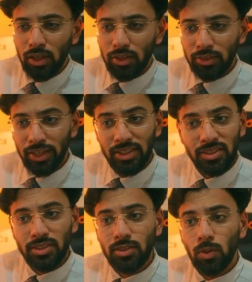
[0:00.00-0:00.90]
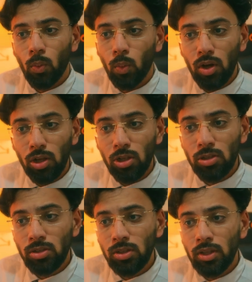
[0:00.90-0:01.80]
this
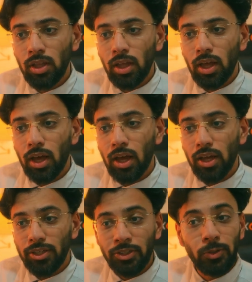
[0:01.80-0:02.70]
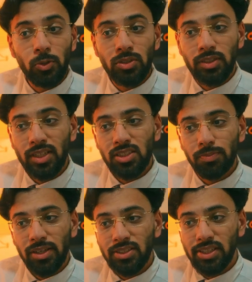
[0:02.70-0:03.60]
will use this
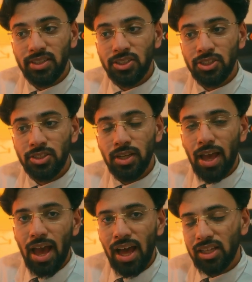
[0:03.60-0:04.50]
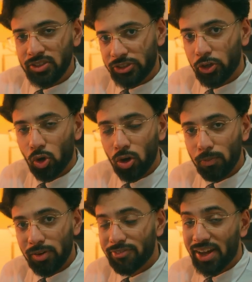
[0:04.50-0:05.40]
message as your
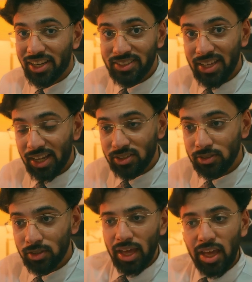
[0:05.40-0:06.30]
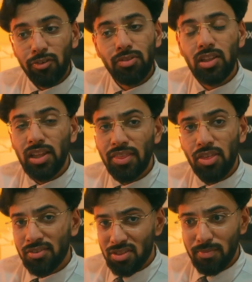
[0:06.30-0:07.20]
provided text. If the length
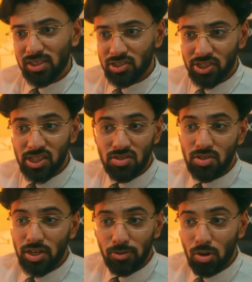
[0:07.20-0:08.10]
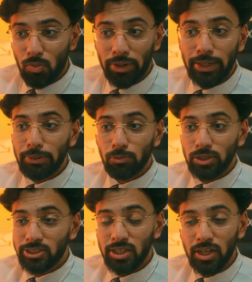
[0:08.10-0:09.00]
of the message is 0, we
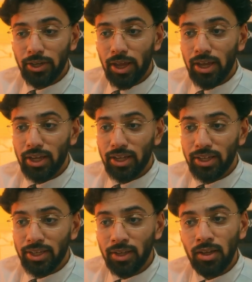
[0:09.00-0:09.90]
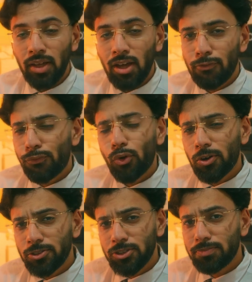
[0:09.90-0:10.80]
return a
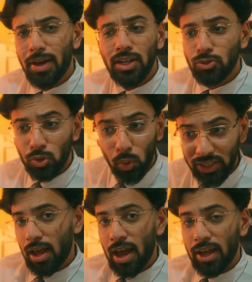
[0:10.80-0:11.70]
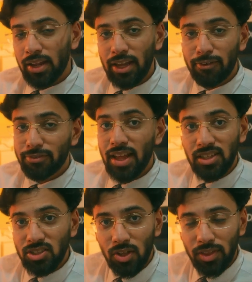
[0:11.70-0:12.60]
400 bad request. If
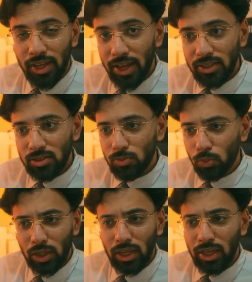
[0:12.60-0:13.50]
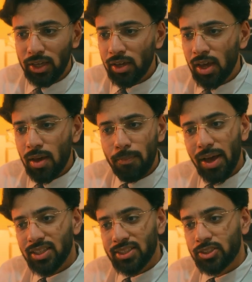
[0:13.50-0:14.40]
that's not the case, we
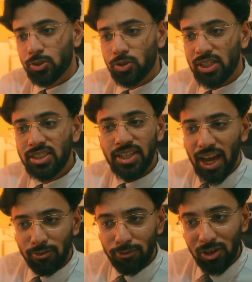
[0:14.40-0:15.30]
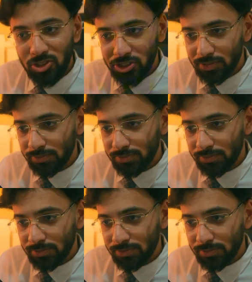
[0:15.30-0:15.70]
pass it to the chat function.